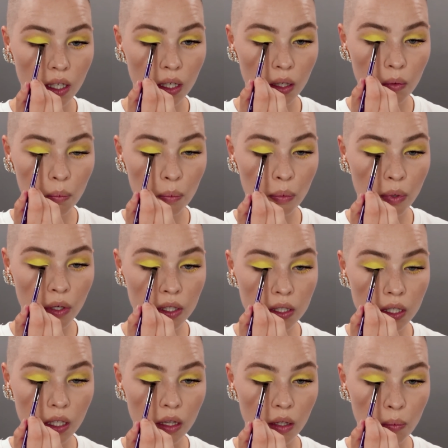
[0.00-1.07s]
and
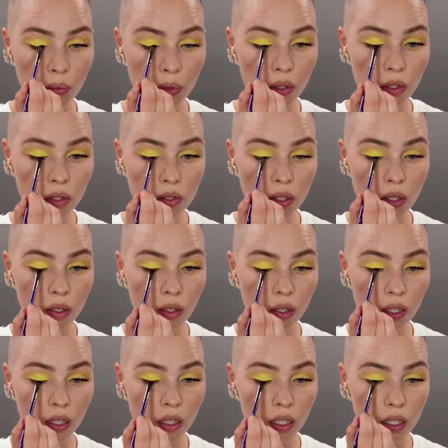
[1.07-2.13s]
pressing the product
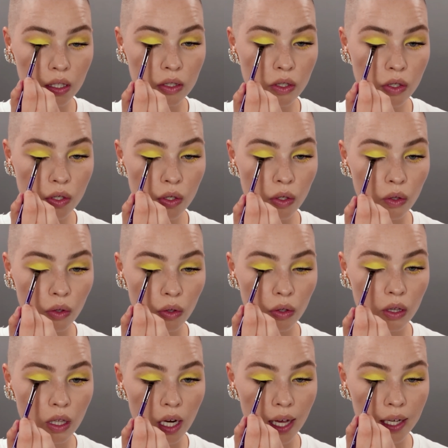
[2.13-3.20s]

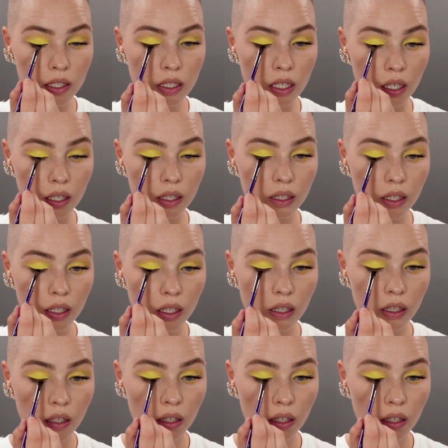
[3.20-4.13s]
into the lash line,